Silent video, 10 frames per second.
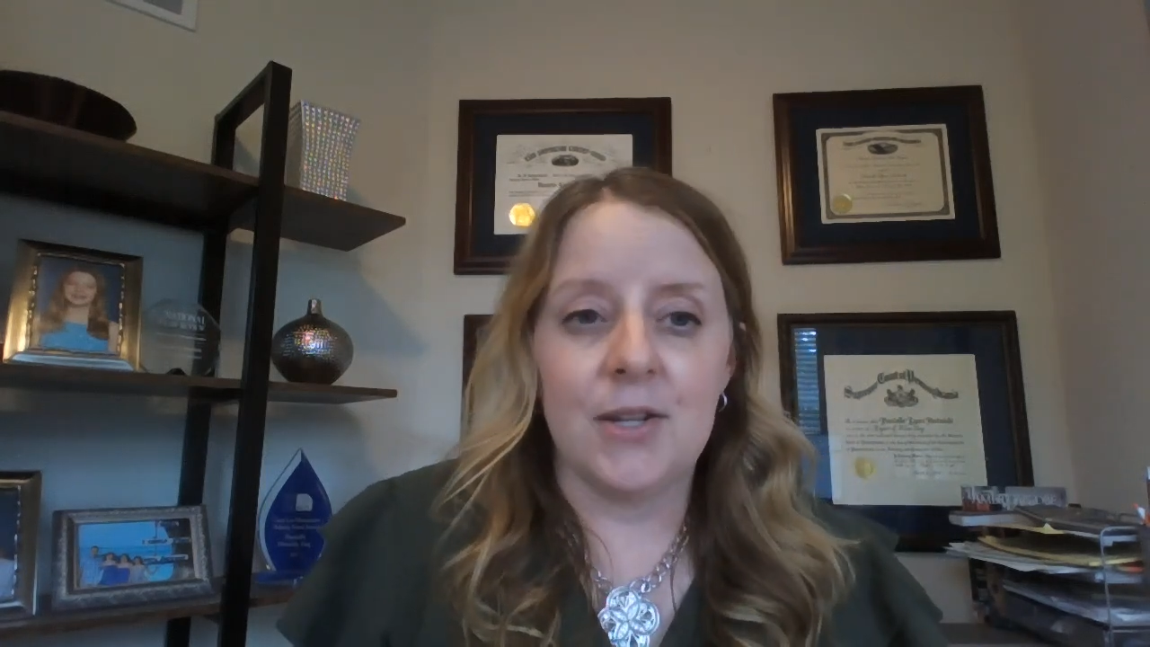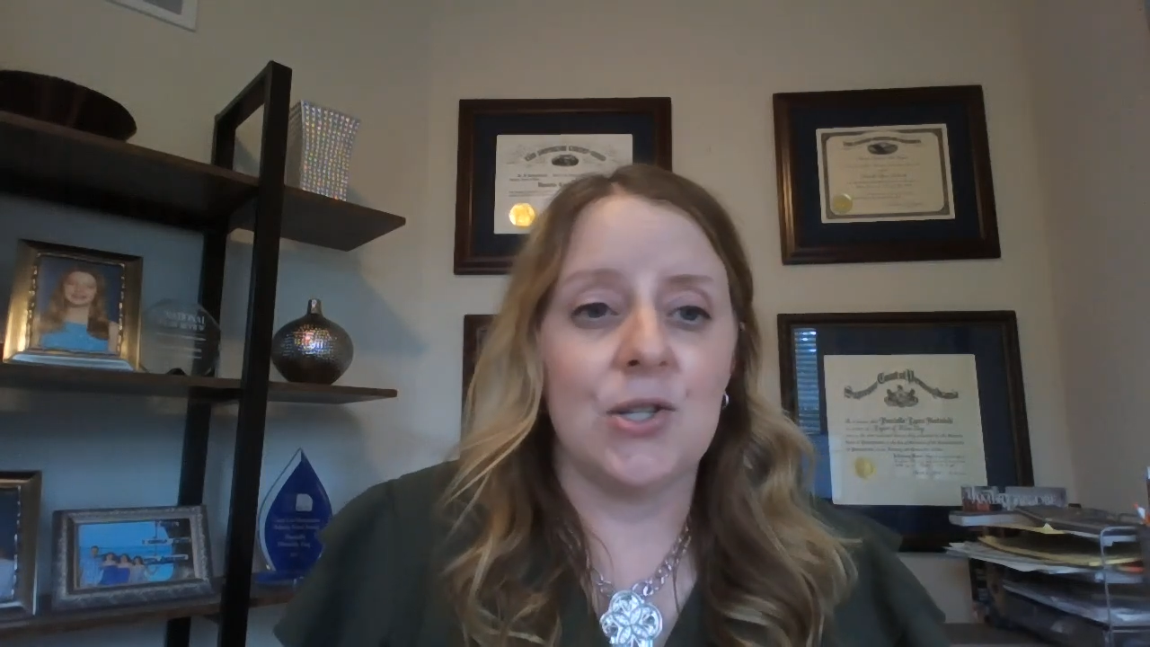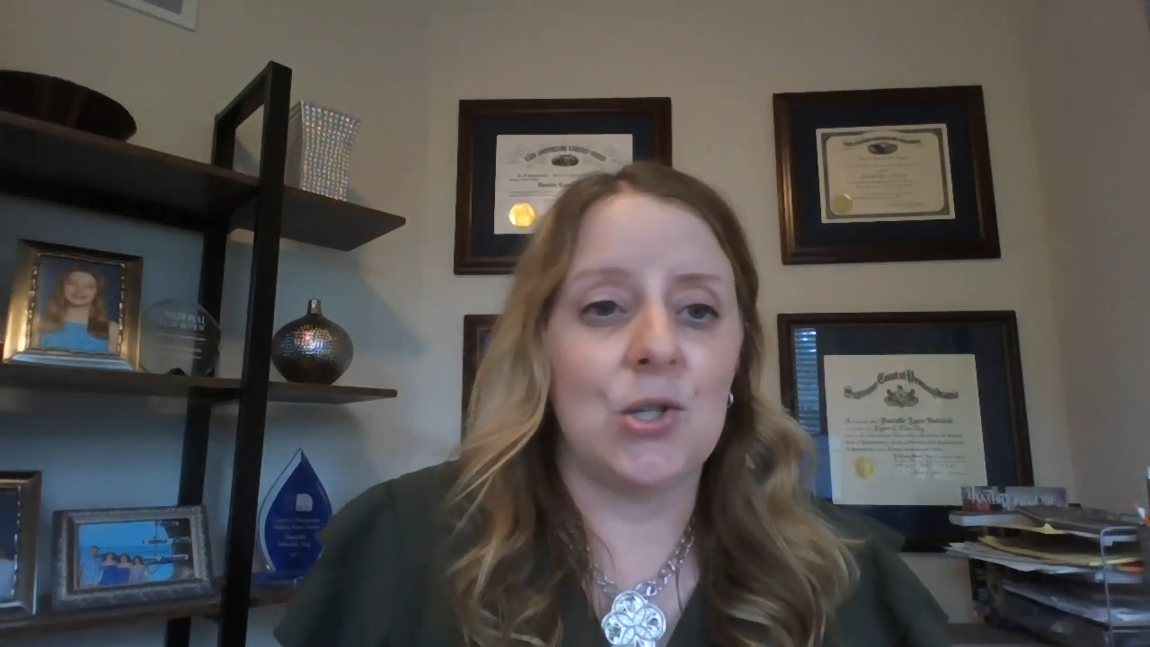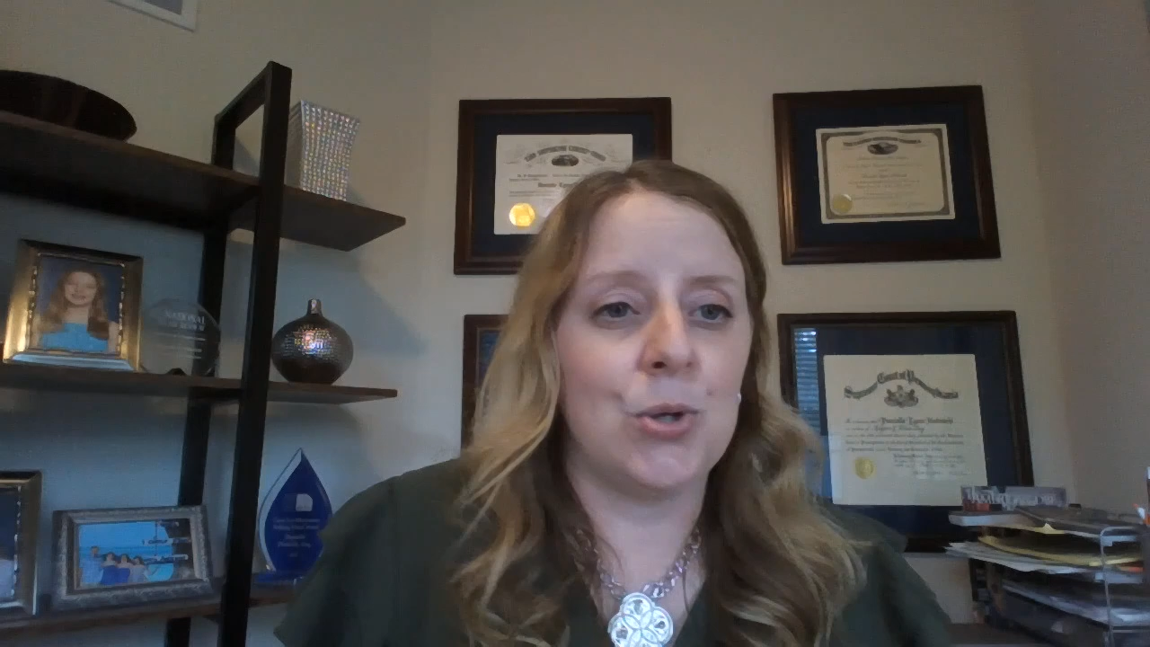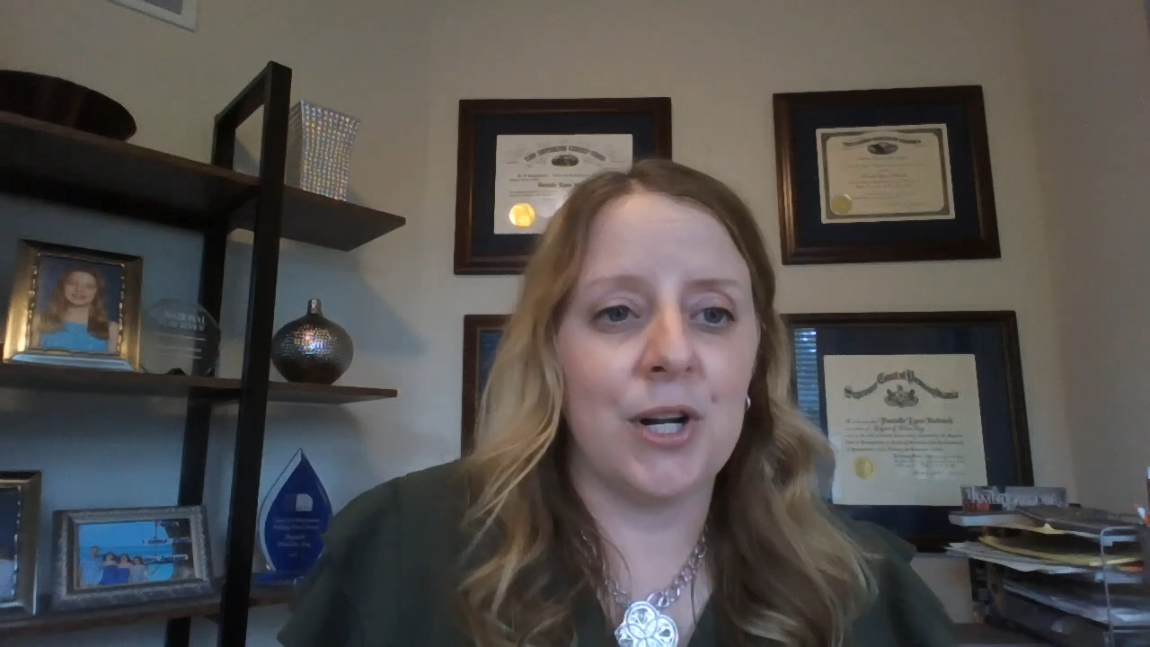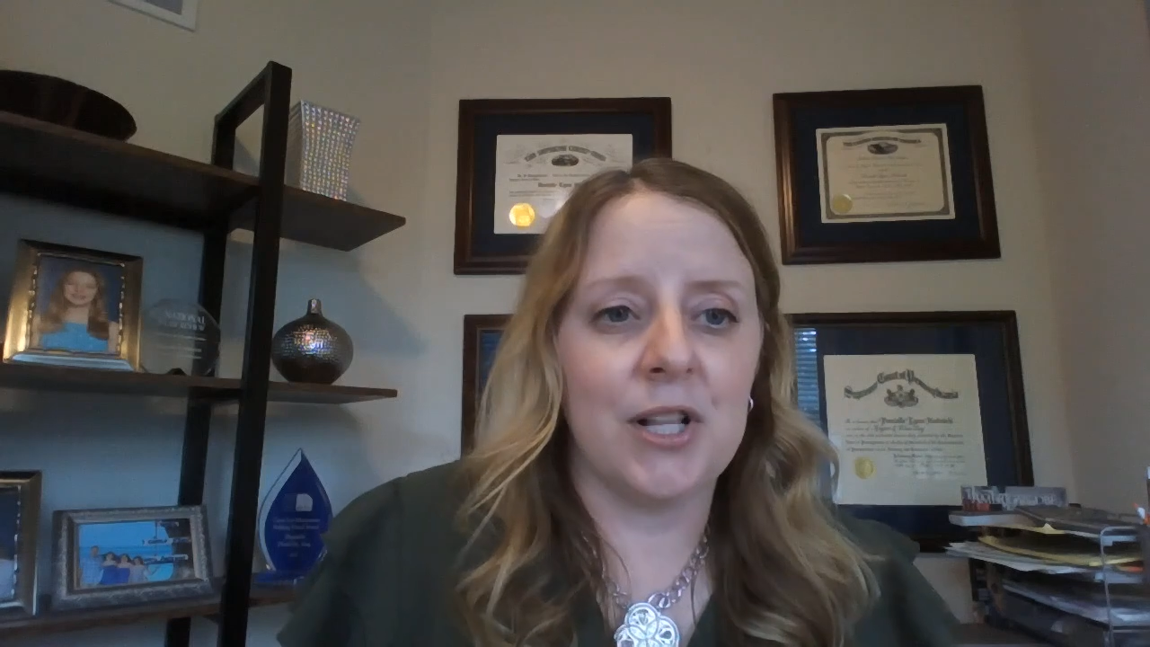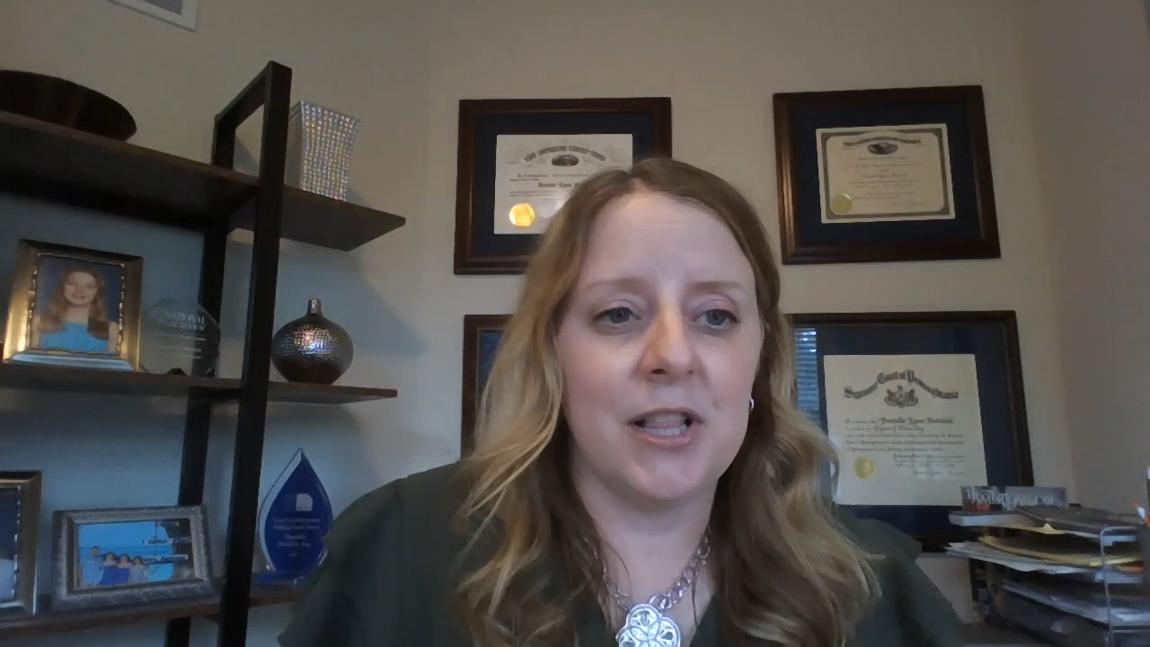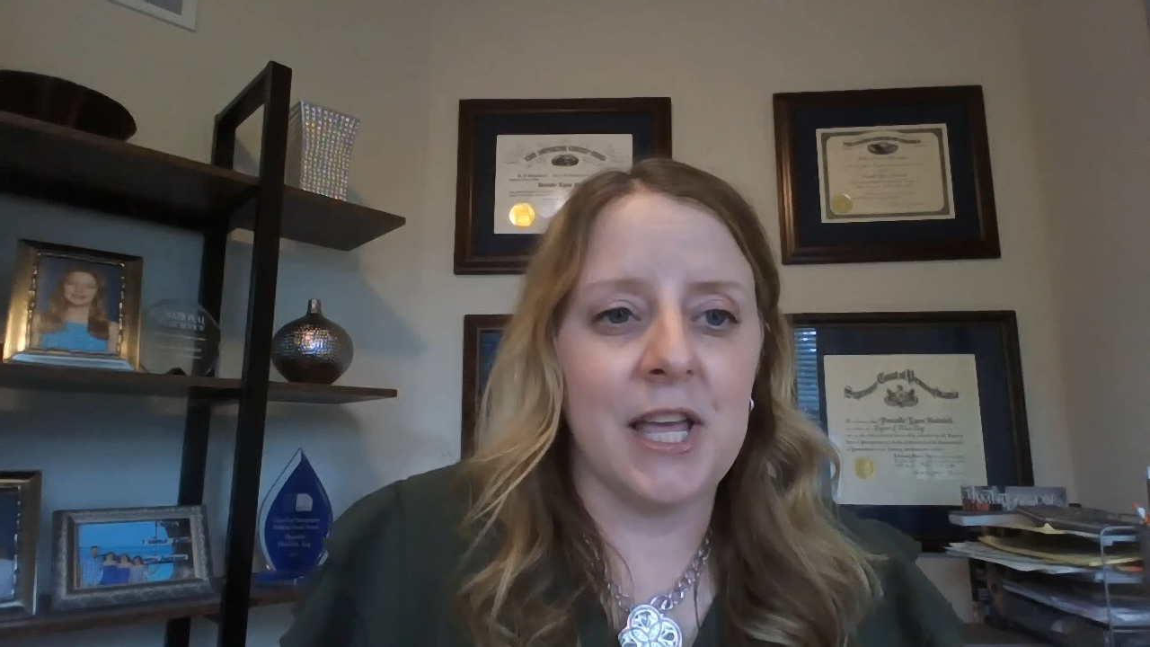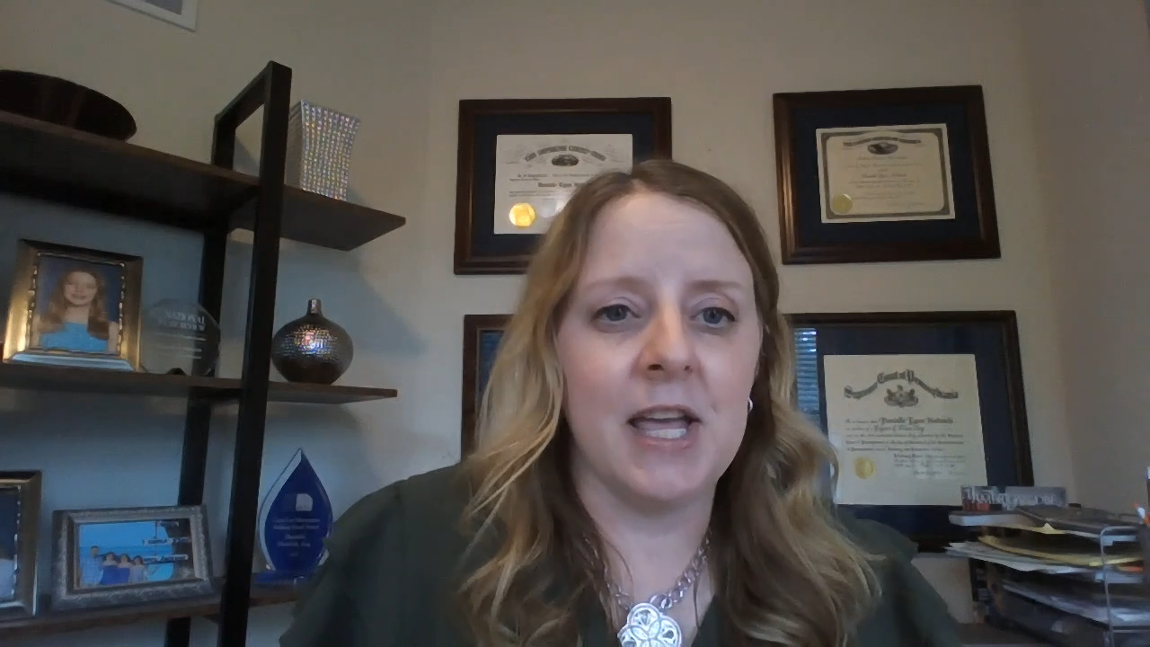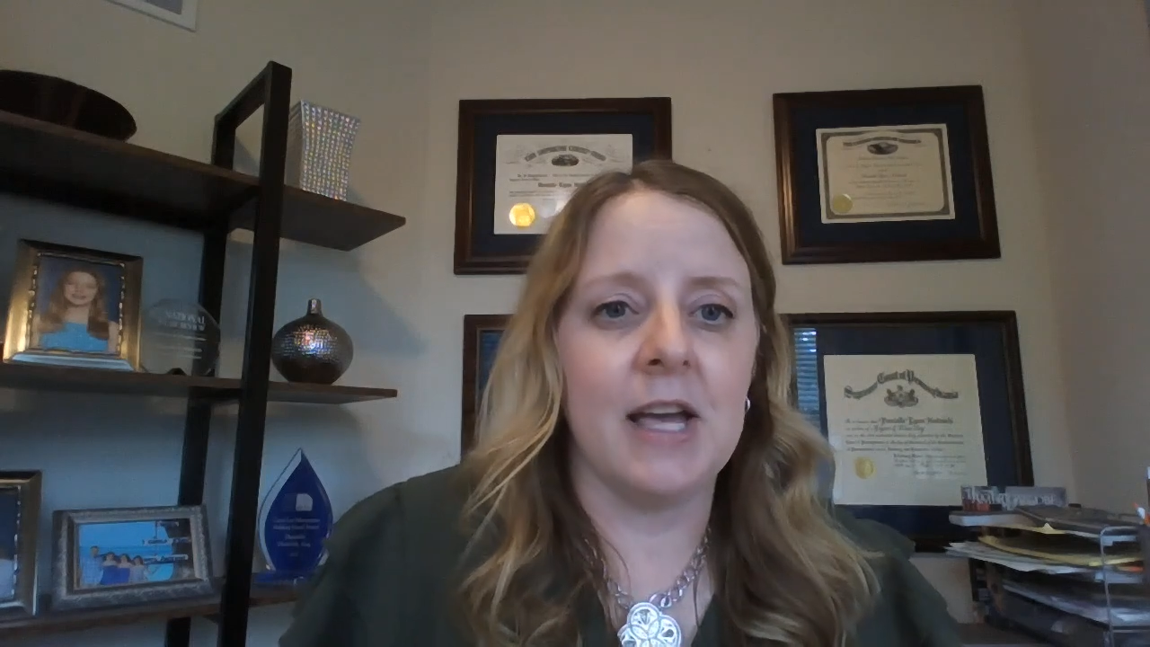
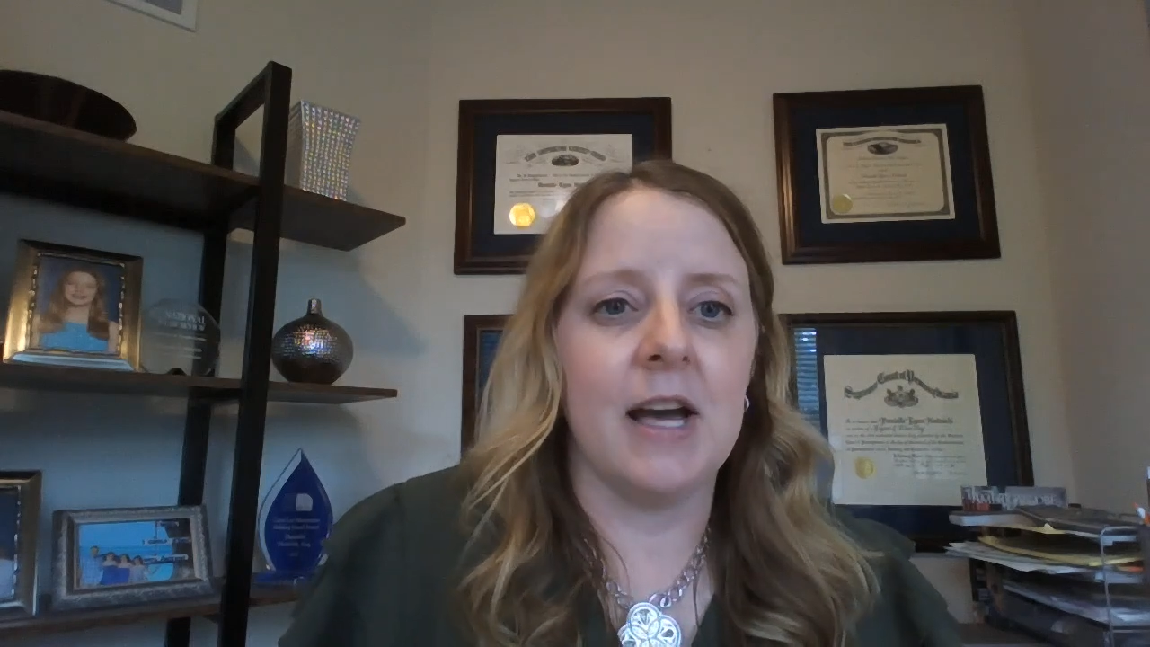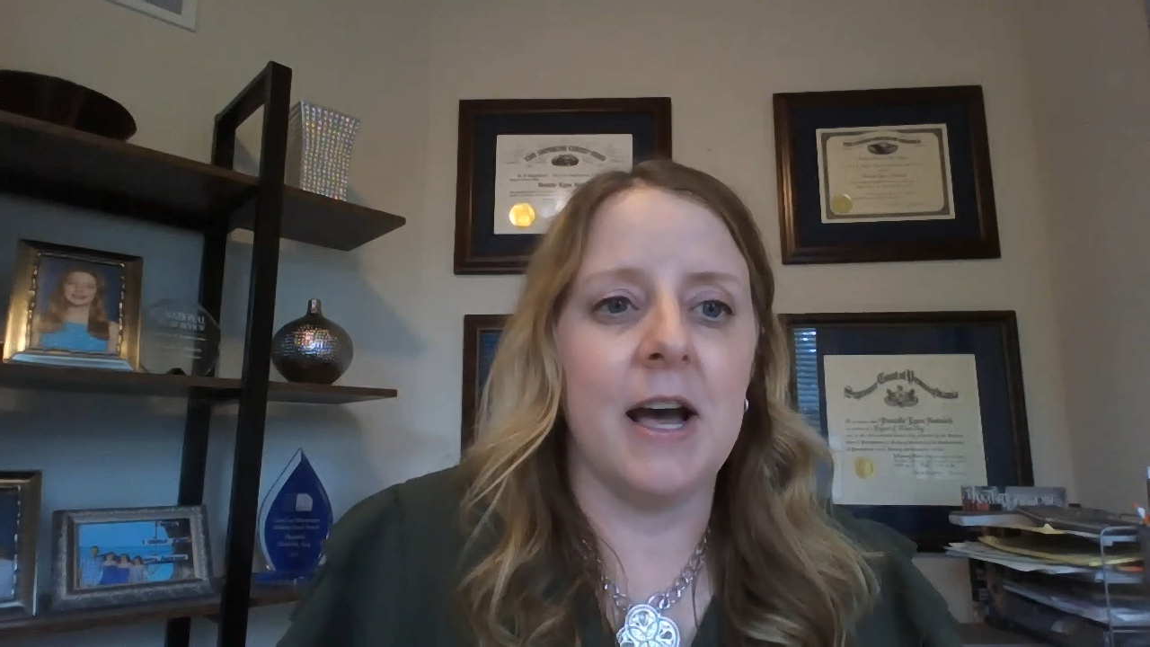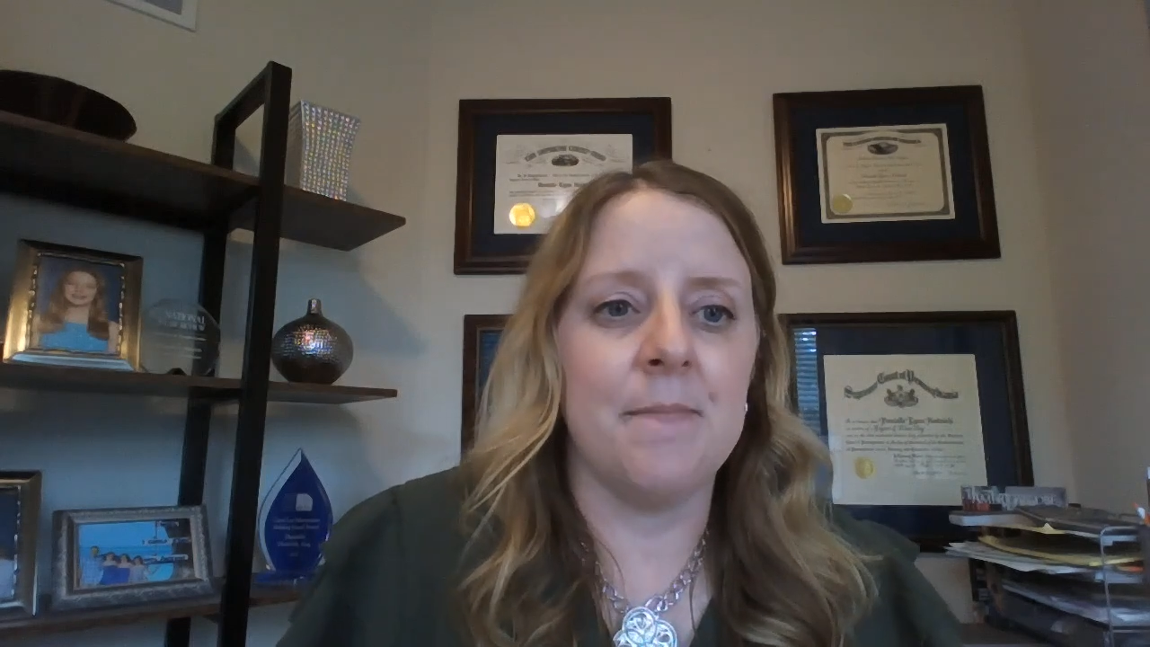historically